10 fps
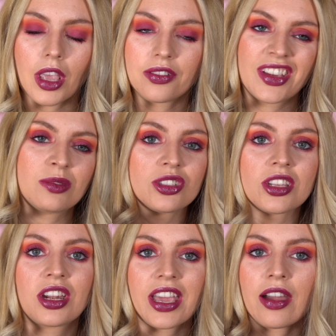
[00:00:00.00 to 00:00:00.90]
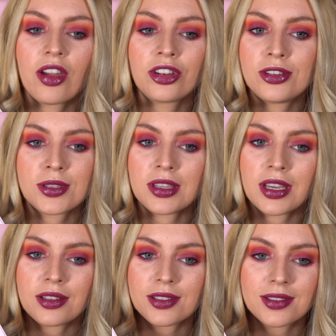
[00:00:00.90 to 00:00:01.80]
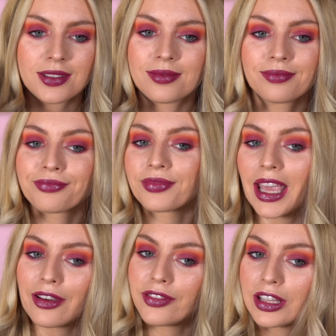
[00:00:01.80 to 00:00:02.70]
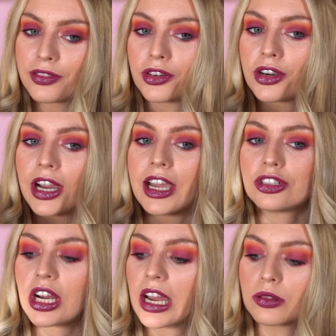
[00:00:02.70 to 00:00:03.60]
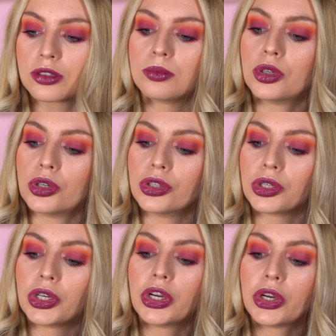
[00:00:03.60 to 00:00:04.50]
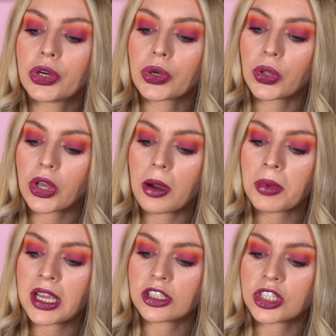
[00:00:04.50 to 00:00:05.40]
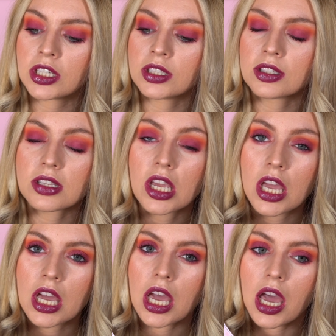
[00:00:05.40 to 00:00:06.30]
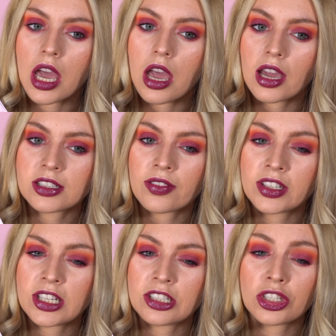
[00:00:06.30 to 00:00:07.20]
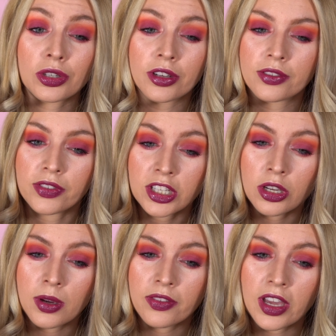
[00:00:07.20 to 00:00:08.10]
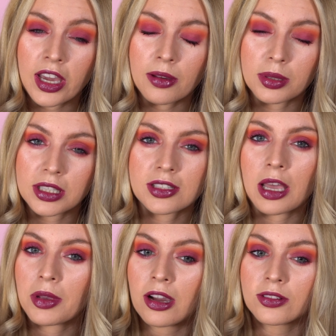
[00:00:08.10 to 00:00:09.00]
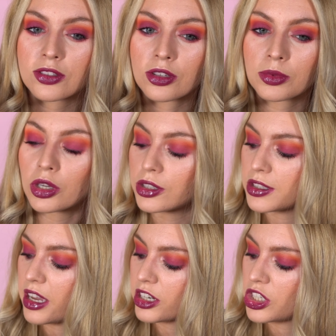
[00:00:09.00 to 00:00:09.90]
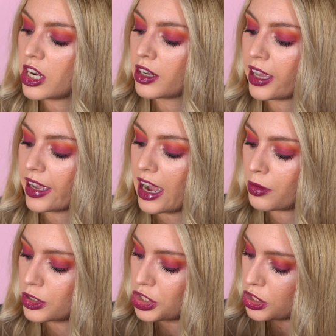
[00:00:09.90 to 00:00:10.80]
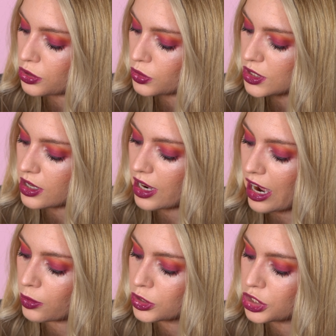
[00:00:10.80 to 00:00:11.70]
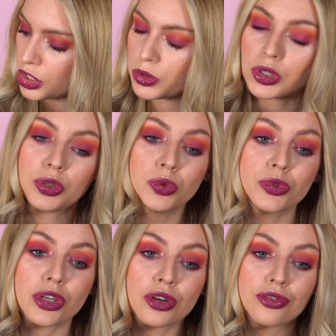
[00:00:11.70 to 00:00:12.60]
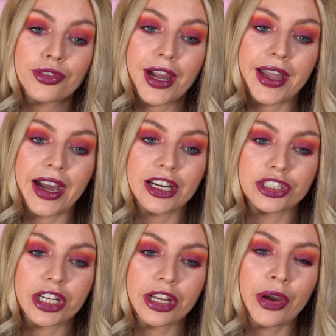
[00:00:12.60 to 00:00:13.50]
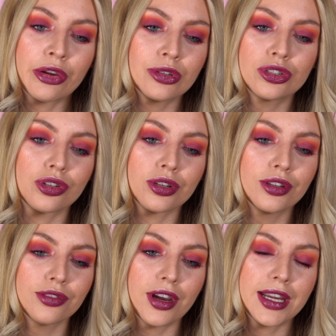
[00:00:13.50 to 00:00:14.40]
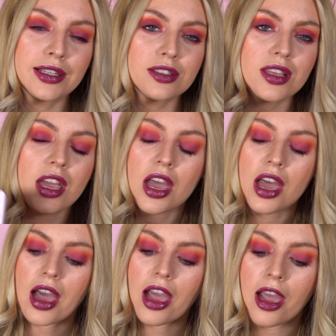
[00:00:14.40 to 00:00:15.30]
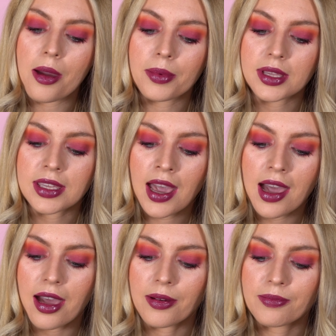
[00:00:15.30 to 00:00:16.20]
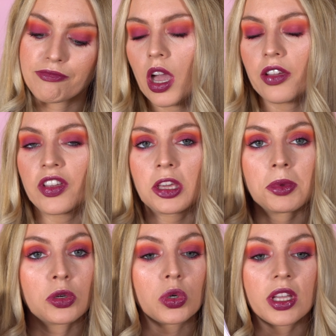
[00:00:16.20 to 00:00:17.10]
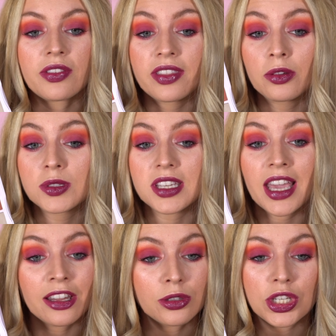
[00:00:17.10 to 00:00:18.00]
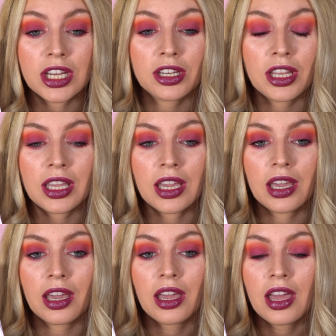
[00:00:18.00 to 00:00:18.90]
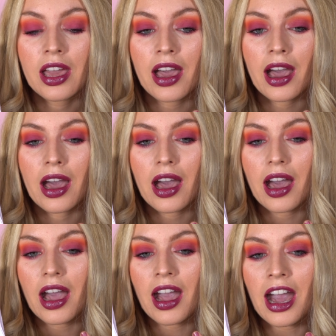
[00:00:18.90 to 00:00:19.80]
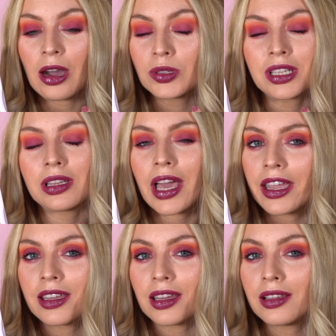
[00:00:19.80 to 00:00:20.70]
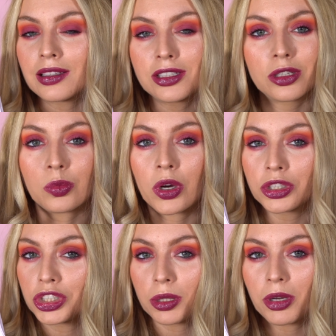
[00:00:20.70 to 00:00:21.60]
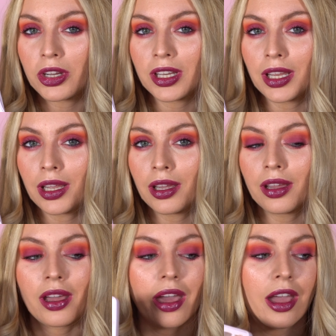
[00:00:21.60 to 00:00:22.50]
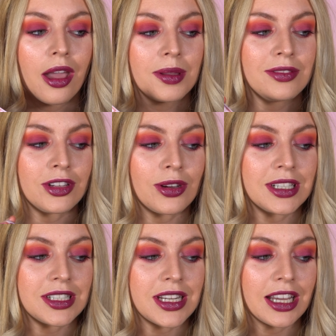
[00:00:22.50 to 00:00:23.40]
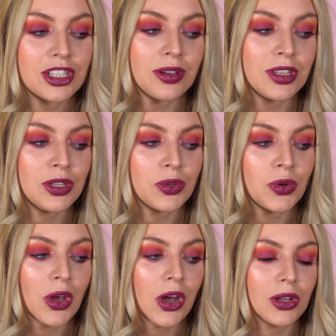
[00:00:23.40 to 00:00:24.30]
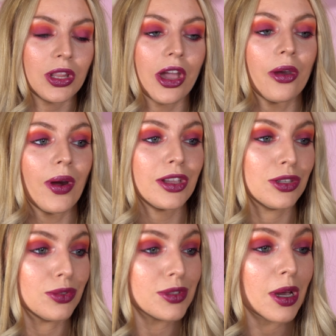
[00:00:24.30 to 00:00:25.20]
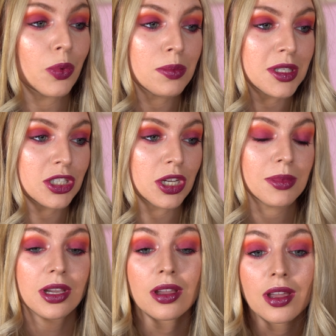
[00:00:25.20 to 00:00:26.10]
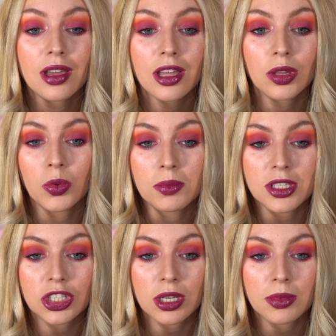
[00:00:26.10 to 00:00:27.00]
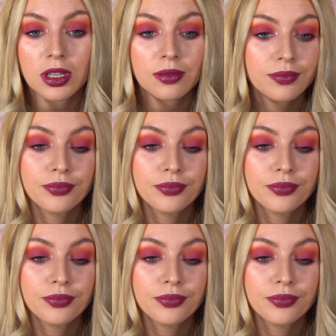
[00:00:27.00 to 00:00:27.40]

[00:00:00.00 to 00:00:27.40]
I think I'm just going to carry on using this get a feel for it, try out some more colour combinations. Uh, I definitely need to do another video of it. Please help me out with some colour selection, like how would you use how would you use grey eyeshadow? I always struggle with greys. Um, yeah, I think it'd be cool if there was a yellow shade in here. I would like at least one shimmer in here, uh, even though I did have to go in the Unicorn Heart Glow, use that Whimsy shimmer, the Whimsy shimmer.